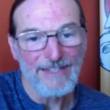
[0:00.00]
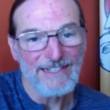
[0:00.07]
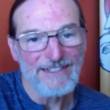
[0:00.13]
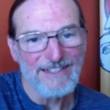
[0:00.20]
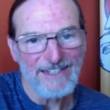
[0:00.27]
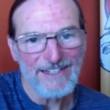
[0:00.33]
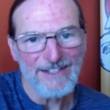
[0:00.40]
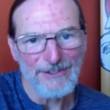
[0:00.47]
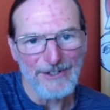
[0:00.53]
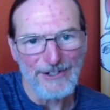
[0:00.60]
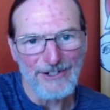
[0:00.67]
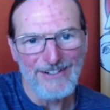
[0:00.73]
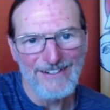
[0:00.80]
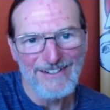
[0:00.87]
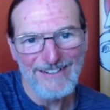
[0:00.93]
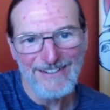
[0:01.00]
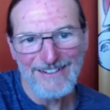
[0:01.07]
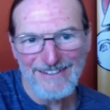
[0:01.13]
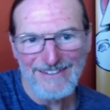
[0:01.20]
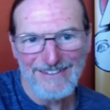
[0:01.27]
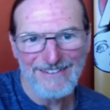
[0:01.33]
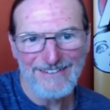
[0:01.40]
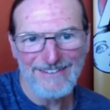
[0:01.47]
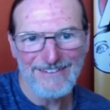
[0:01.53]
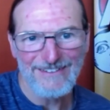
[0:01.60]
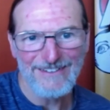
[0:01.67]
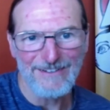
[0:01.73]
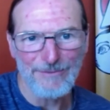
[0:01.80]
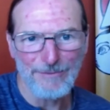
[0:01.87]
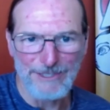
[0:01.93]
lenticular,
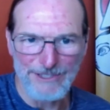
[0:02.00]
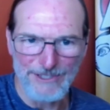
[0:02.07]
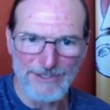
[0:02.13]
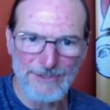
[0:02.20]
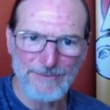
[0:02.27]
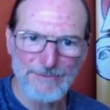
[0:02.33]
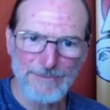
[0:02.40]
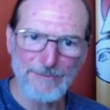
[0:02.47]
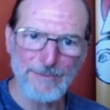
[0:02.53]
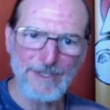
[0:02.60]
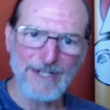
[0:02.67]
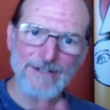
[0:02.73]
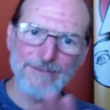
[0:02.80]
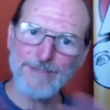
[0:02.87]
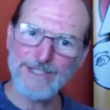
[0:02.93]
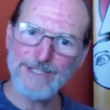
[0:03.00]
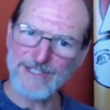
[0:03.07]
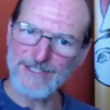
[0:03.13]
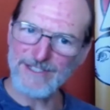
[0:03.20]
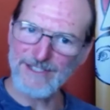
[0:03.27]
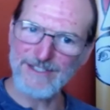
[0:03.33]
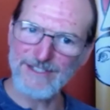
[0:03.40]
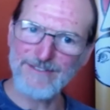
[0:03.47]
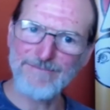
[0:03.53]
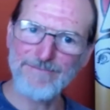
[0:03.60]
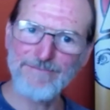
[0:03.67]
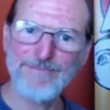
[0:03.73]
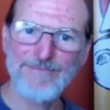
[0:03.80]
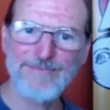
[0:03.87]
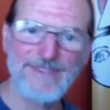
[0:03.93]
uh, which is where which is
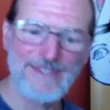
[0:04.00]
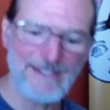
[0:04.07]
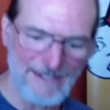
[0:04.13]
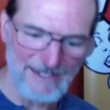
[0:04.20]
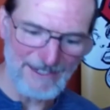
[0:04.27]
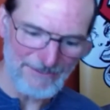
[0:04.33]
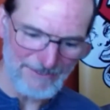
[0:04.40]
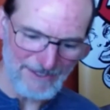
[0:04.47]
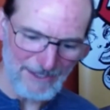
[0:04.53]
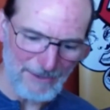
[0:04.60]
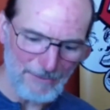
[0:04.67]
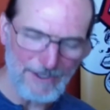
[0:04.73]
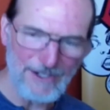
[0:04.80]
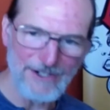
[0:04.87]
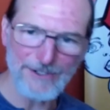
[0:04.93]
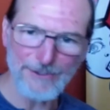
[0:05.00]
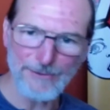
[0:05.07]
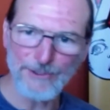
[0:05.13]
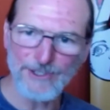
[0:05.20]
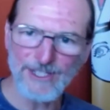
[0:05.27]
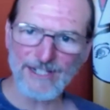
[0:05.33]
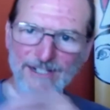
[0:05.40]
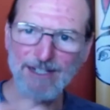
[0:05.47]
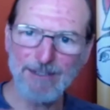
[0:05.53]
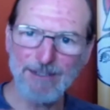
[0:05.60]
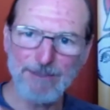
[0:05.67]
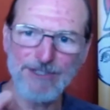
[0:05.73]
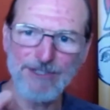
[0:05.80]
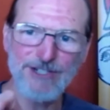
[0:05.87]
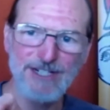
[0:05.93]
the the kind of thing where you look at an
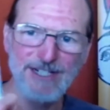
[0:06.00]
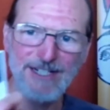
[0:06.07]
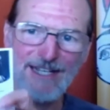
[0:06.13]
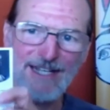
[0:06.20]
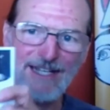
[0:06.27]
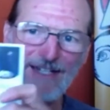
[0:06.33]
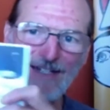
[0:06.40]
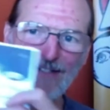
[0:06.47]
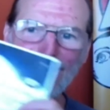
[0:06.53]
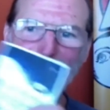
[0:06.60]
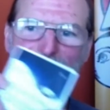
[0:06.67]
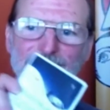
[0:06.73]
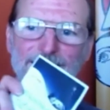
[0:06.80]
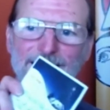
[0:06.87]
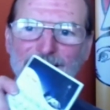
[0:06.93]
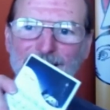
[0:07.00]
image and it